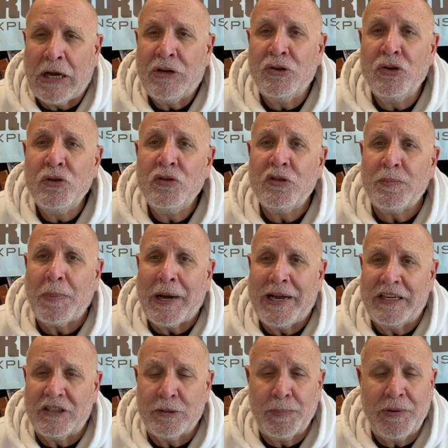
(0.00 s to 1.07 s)
News
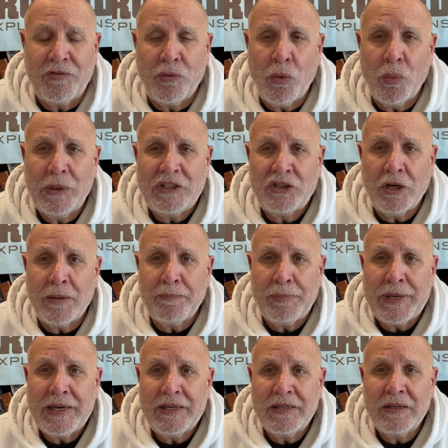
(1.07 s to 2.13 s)
bites, before we jump
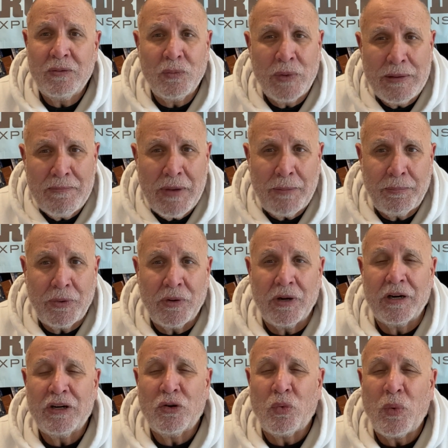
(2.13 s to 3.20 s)
in,
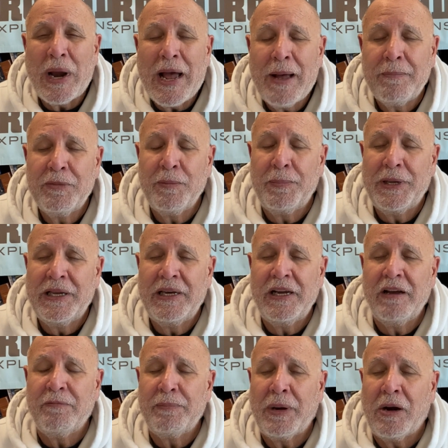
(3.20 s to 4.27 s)
remember, grab the
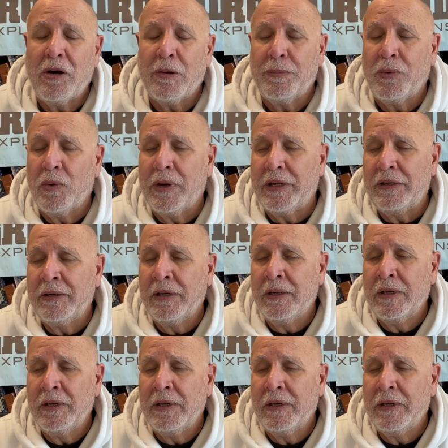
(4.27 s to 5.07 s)
PDF PowerPoint.